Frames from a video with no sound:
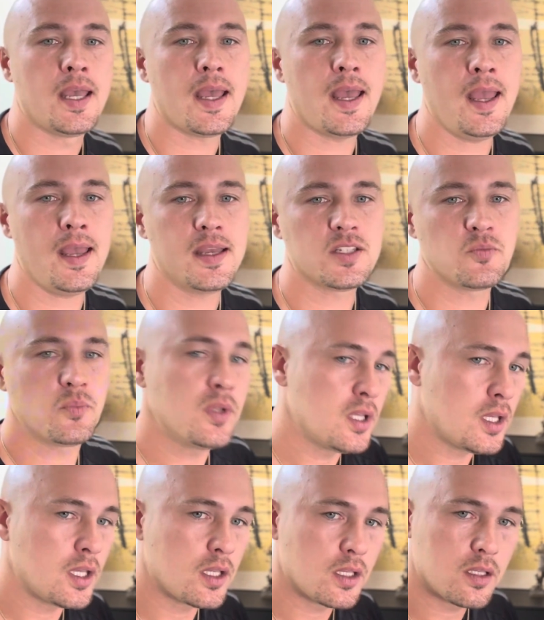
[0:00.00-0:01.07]
as
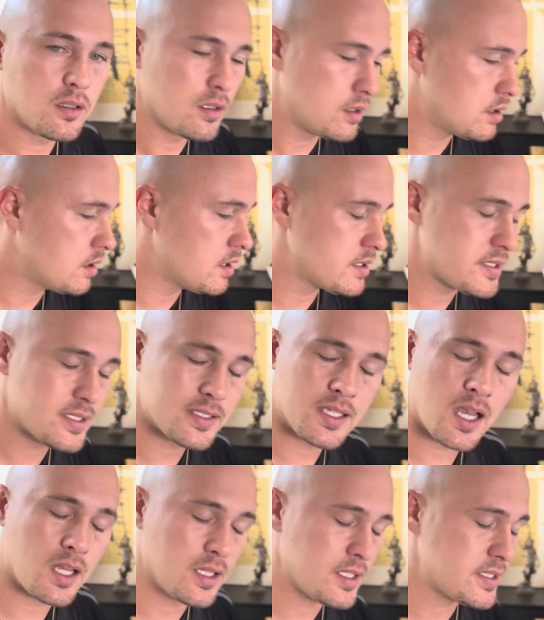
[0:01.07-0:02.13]
being good,
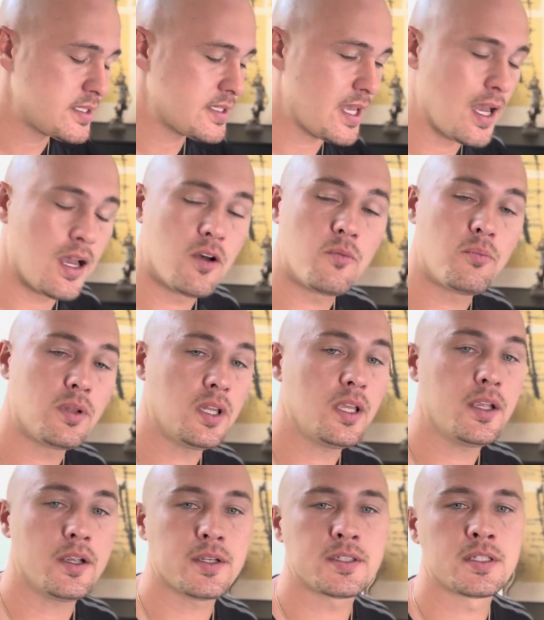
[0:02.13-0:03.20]
solid, sound
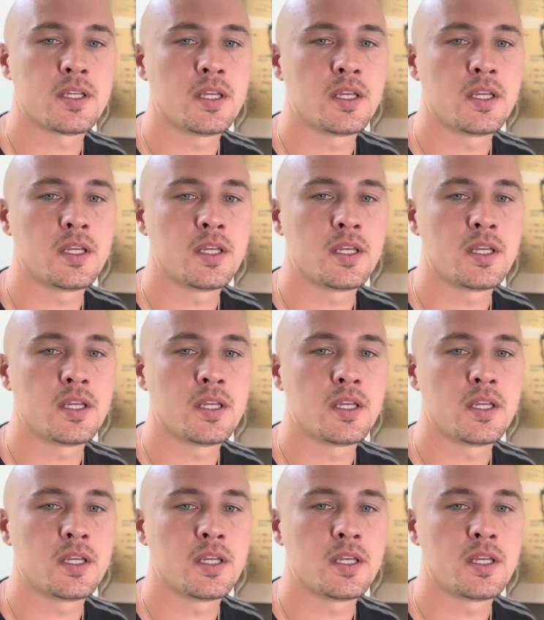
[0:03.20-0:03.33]
players.